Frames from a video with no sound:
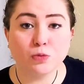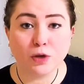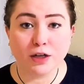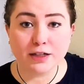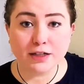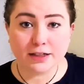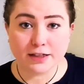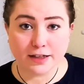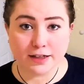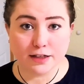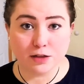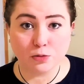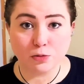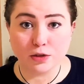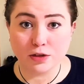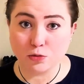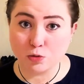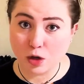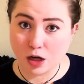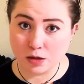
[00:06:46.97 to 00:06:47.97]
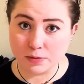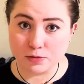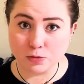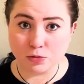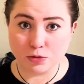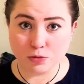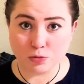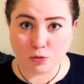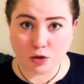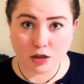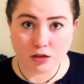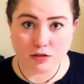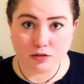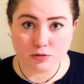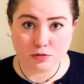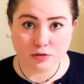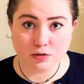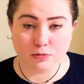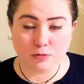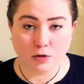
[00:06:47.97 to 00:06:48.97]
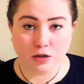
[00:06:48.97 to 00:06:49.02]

white cake with walnuts.